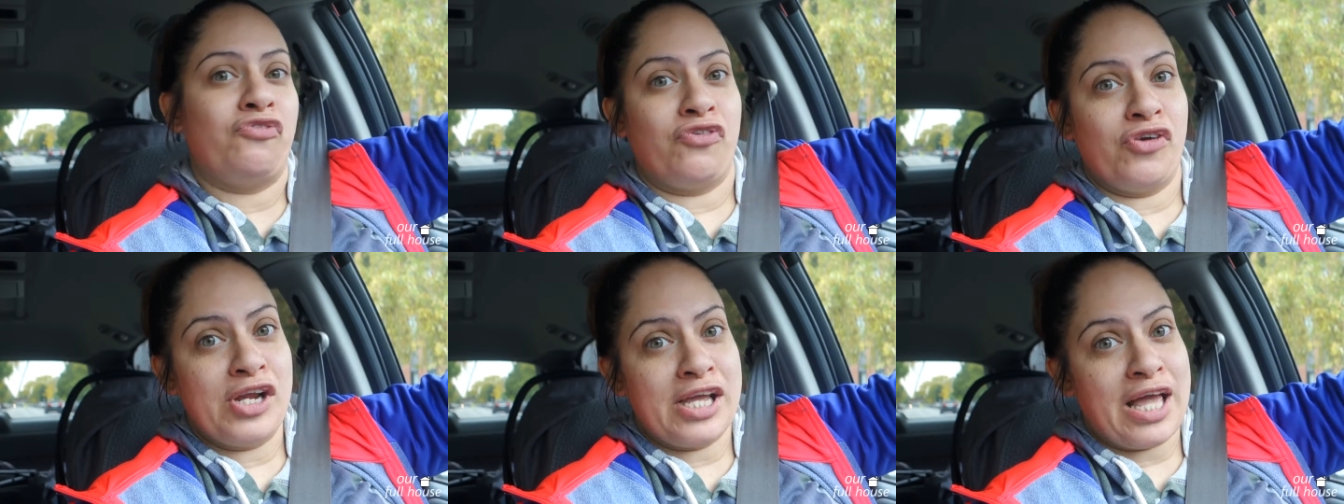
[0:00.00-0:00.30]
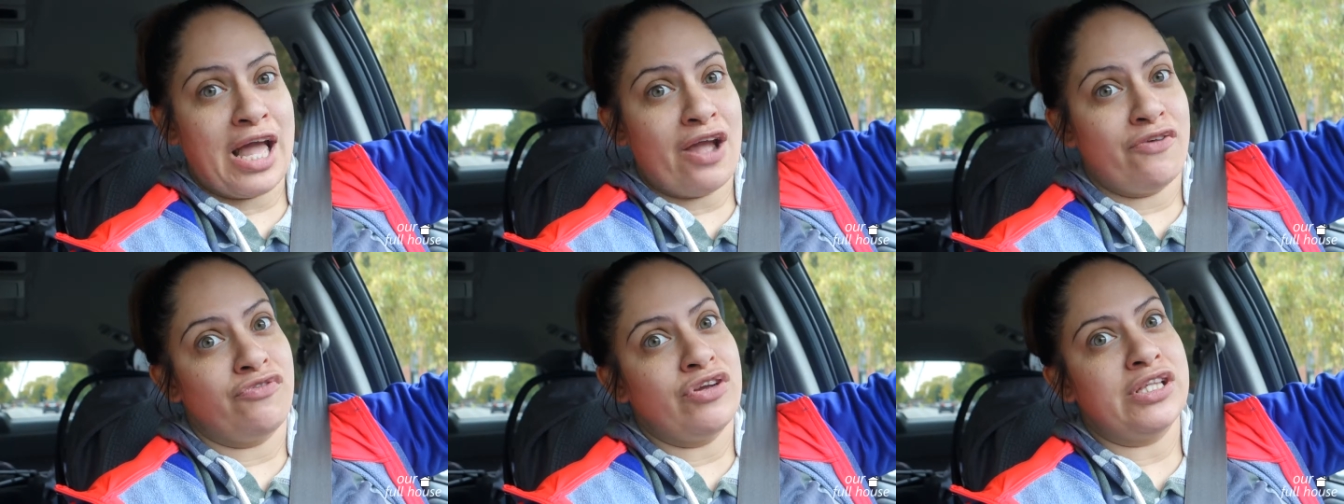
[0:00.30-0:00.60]

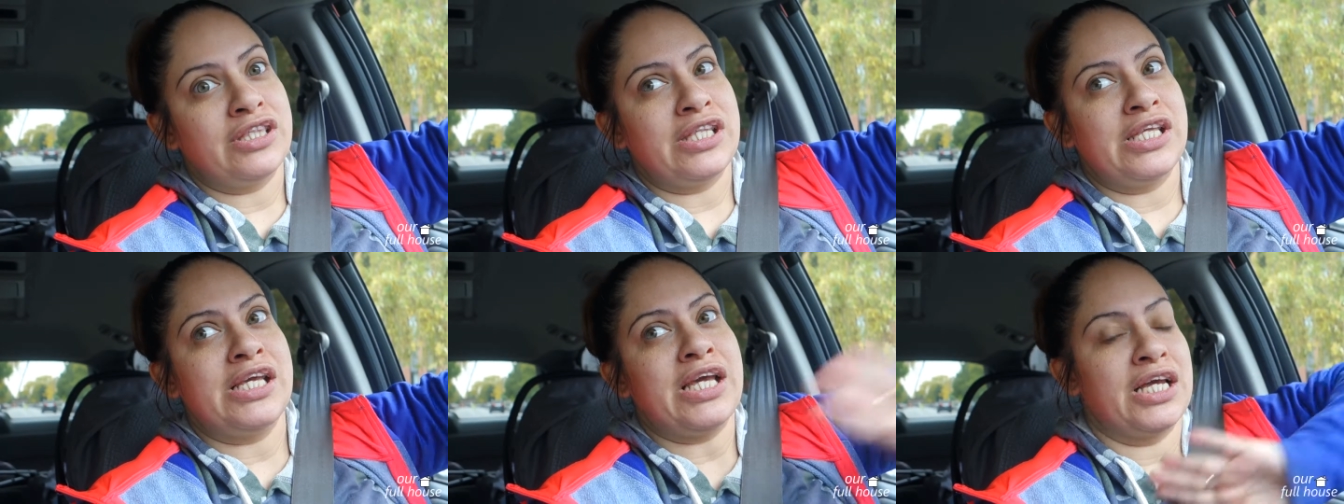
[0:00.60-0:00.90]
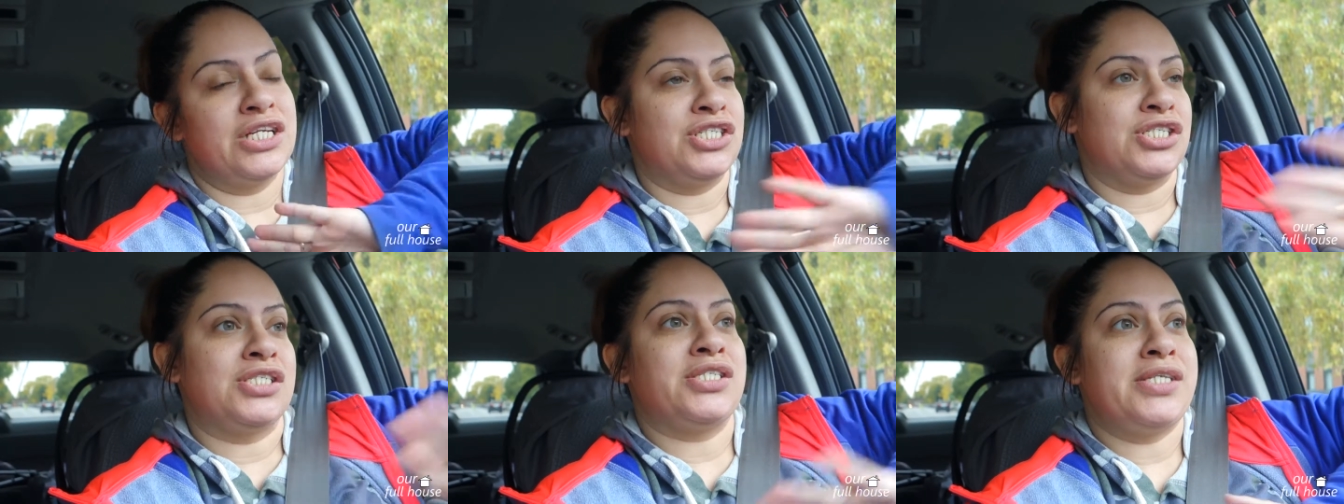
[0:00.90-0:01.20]
freak everything
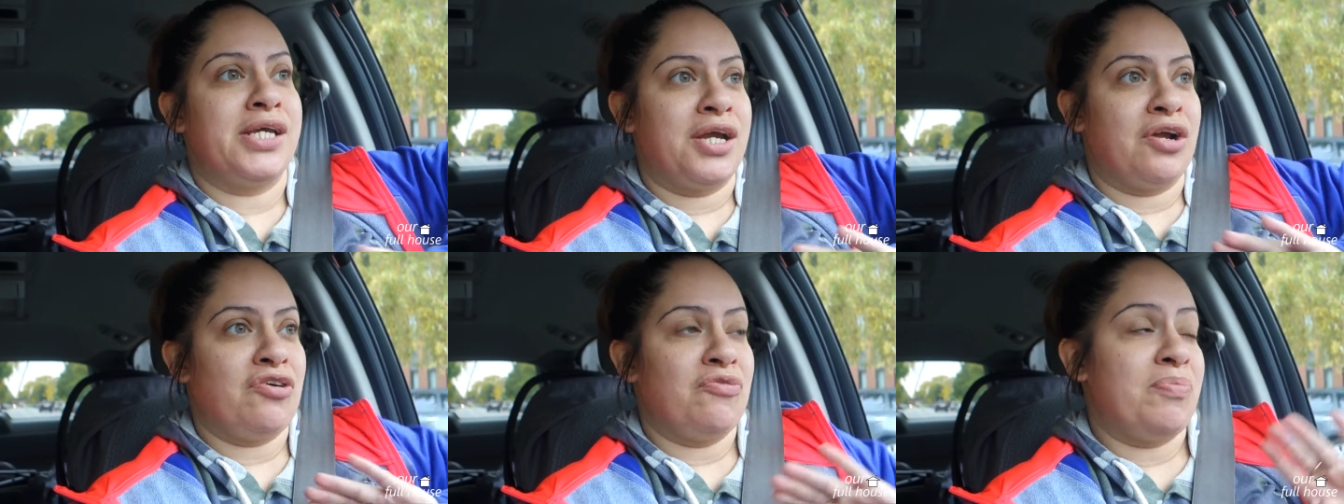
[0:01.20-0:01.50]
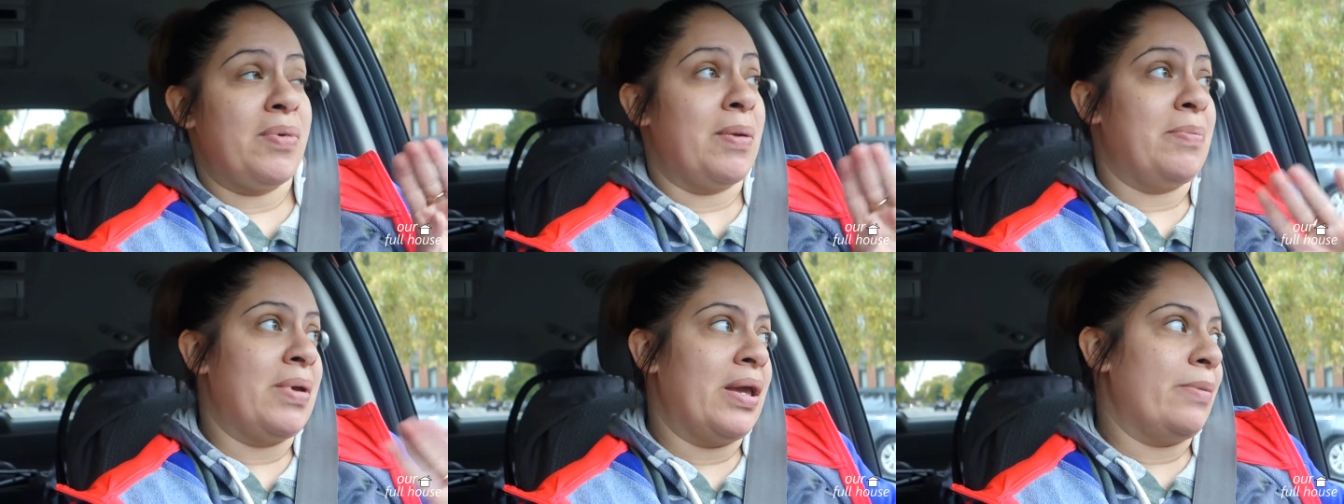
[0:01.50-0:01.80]
and just take care
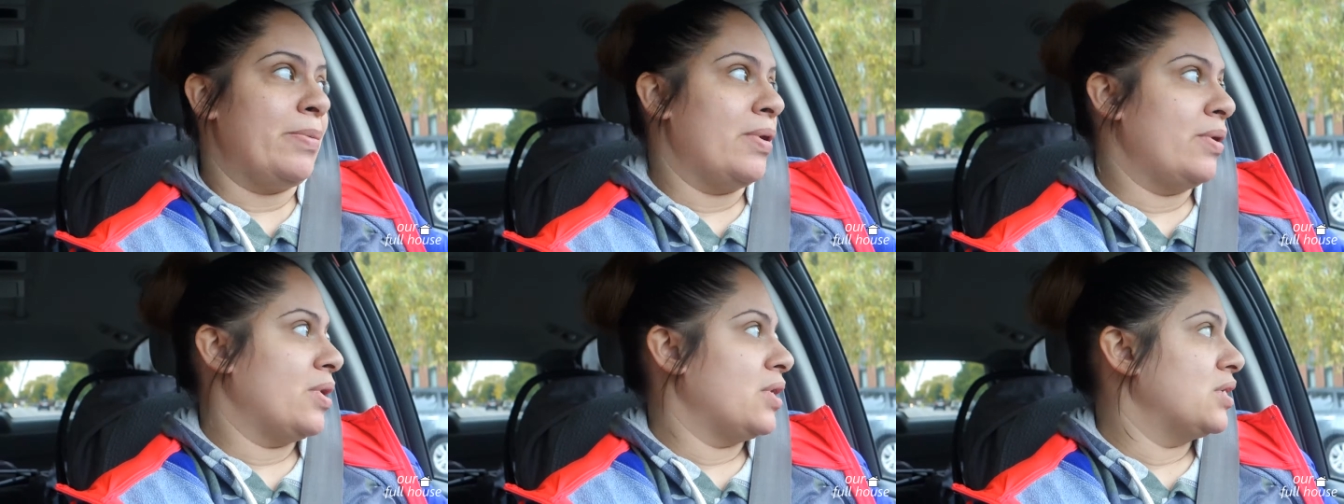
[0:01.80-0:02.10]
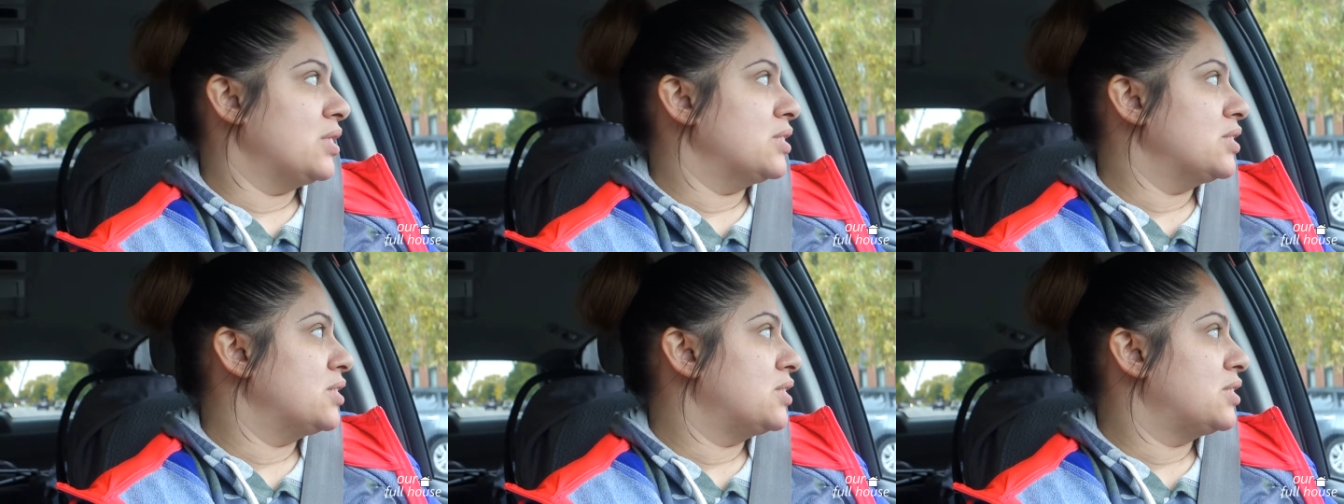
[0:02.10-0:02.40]
of my baby,
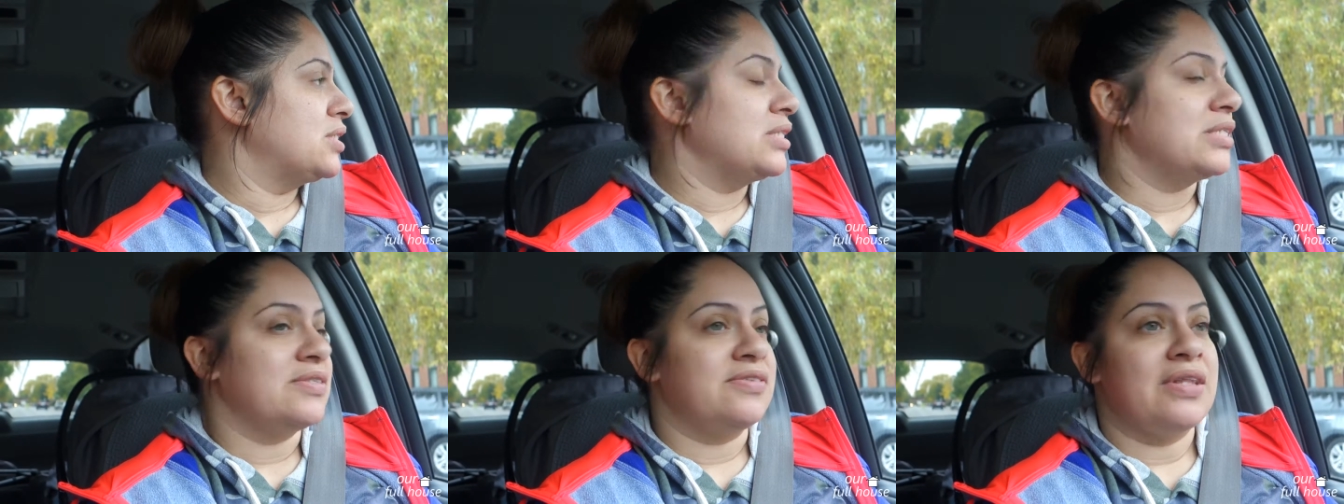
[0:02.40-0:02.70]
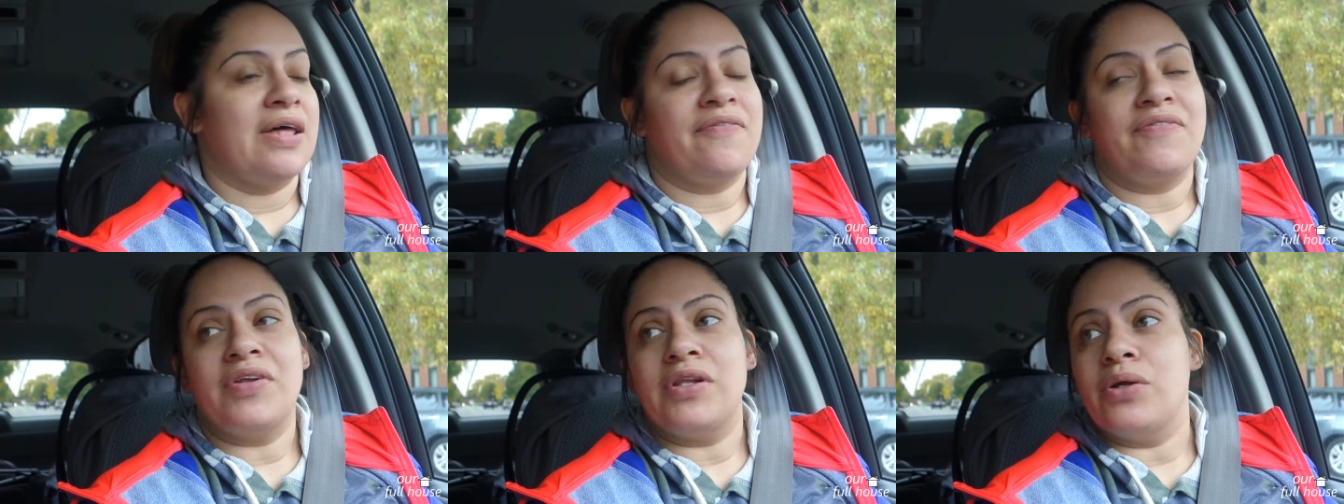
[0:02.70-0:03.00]
because he's
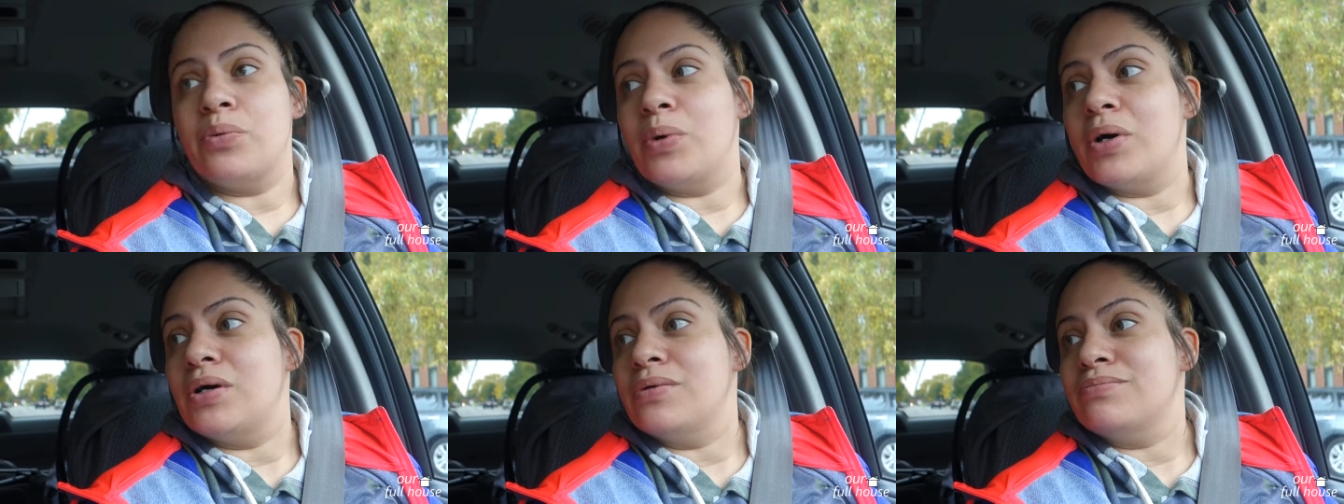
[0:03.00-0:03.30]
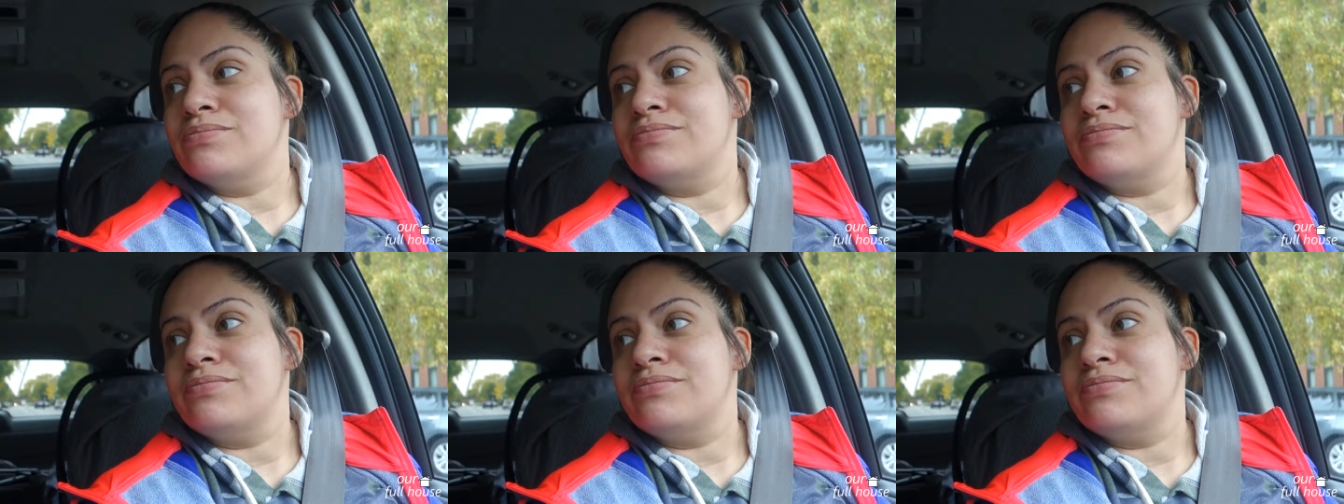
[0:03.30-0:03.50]
not feeling well.